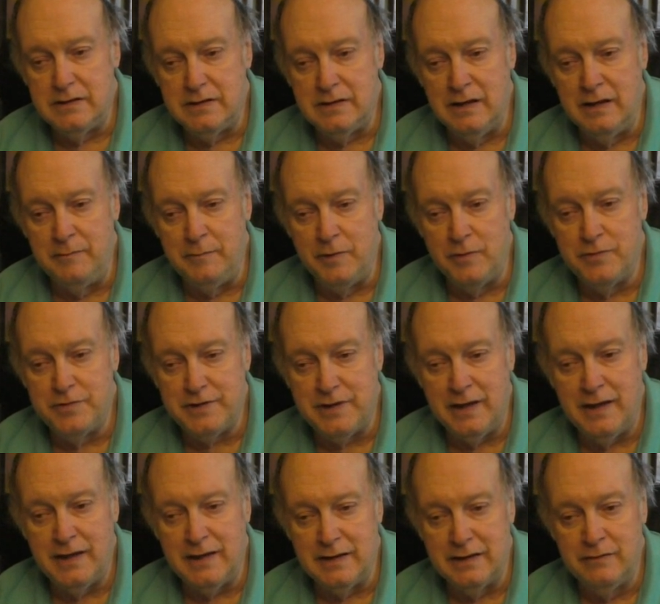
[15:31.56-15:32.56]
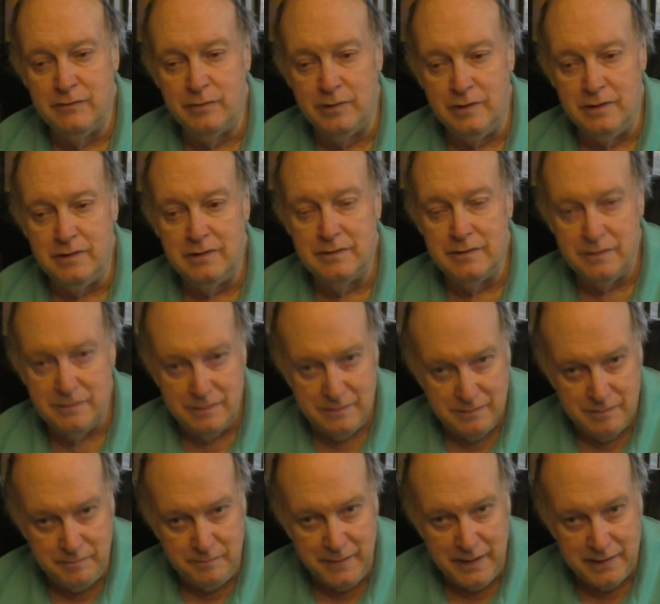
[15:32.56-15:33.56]
they most likely will
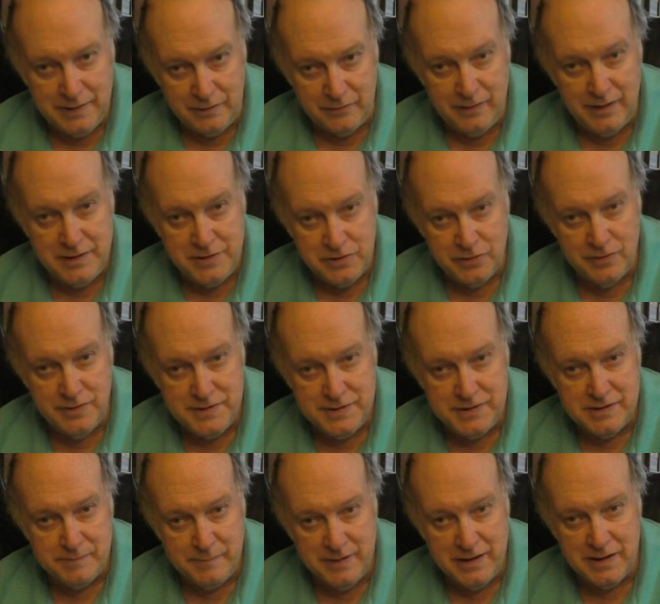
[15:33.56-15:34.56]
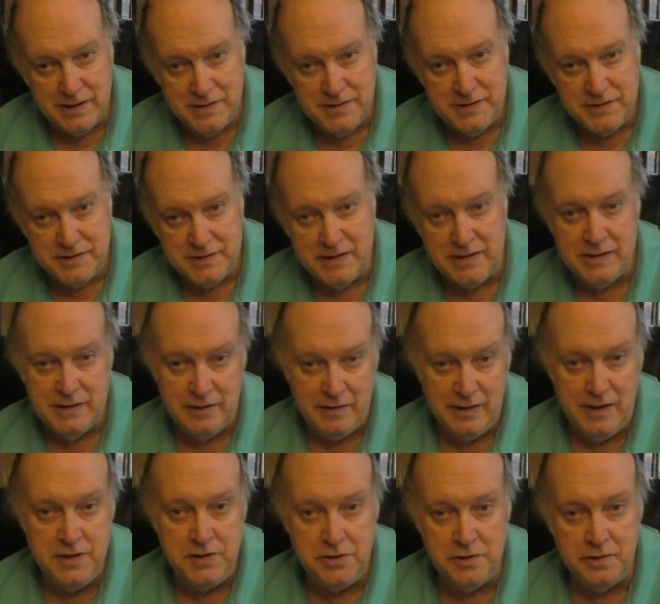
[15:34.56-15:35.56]
make the right choices because it's in their
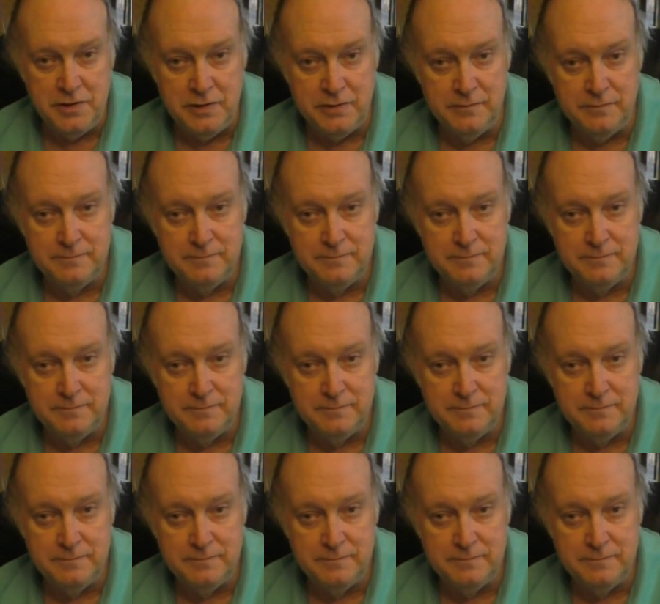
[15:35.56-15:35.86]
nature to.